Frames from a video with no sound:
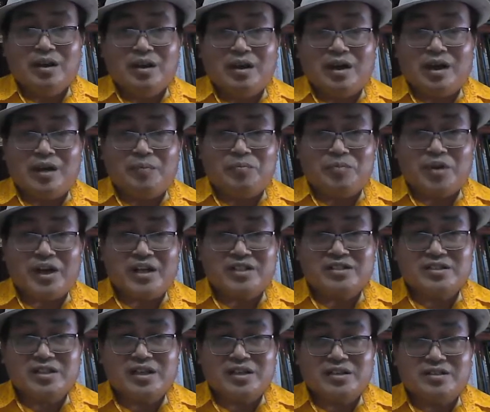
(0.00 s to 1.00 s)
uh,
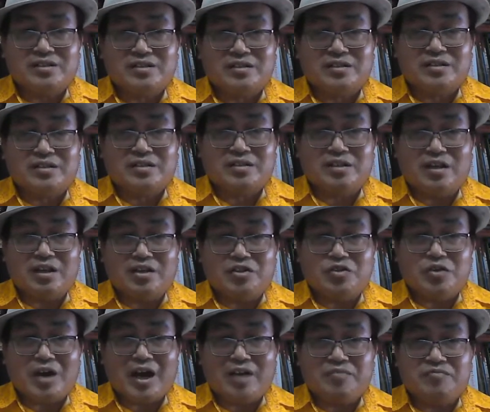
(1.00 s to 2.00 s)
places that
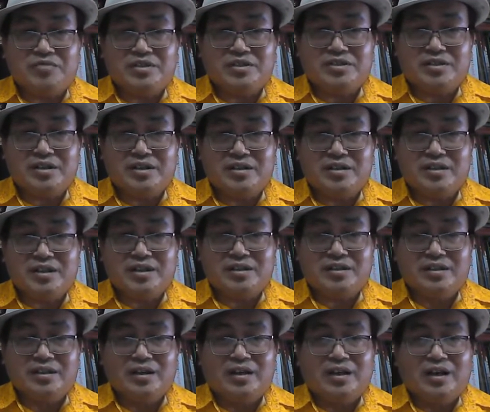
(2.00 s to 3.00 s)
you have visited
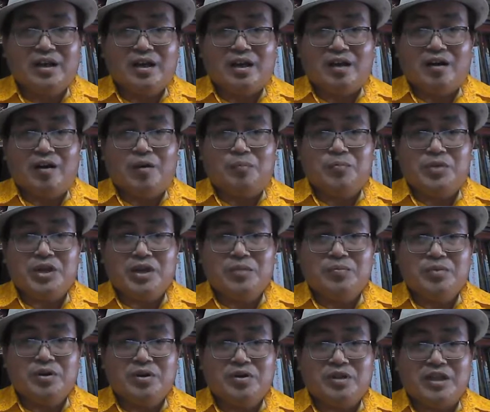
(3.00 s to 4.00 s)
or
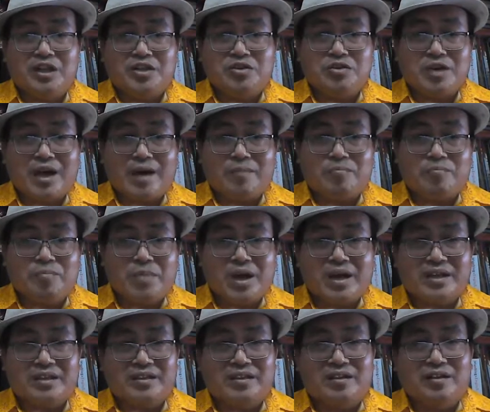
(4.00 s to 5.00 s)
people that you have
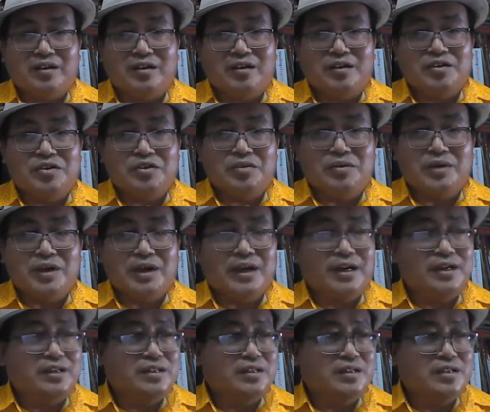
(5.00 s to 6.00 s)
met or
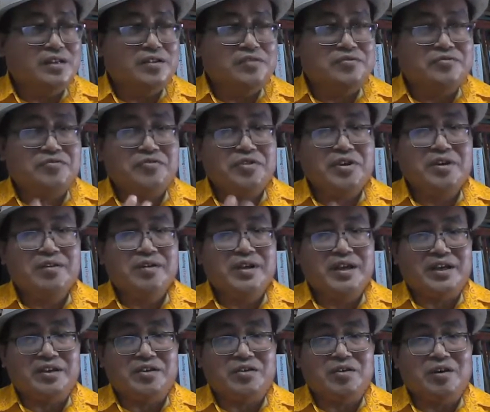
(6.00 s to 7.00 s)
your
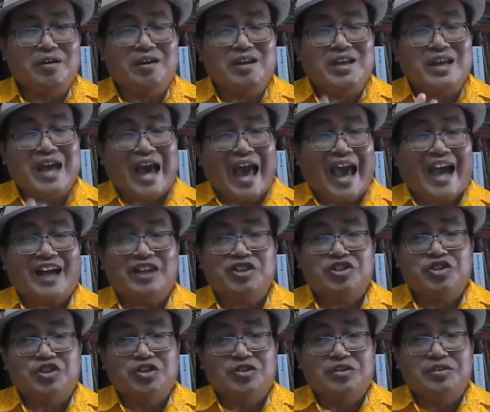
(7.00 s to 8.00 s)
feeling, your
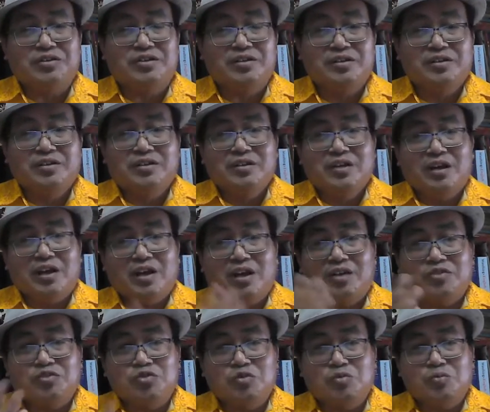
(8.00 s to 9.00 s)
reaction
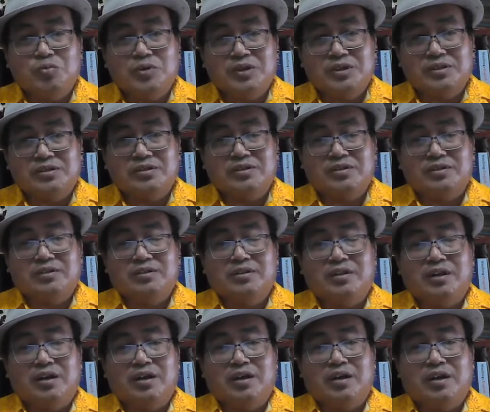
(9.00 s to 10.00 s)
uh, towards
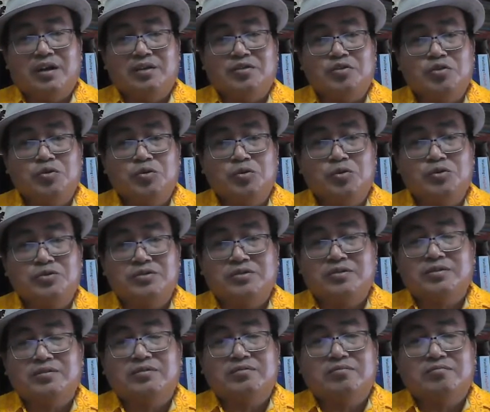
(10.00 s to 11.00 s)
uh, those
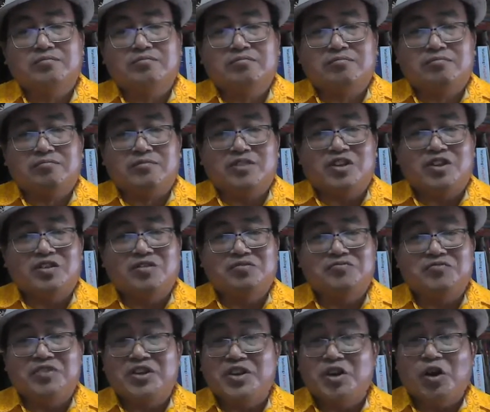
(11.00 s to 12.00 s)
you know
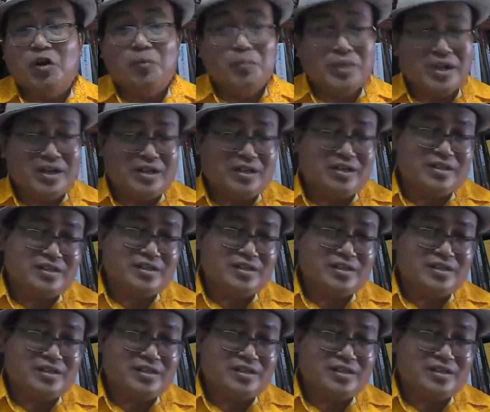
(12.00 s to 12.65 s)
phenomena.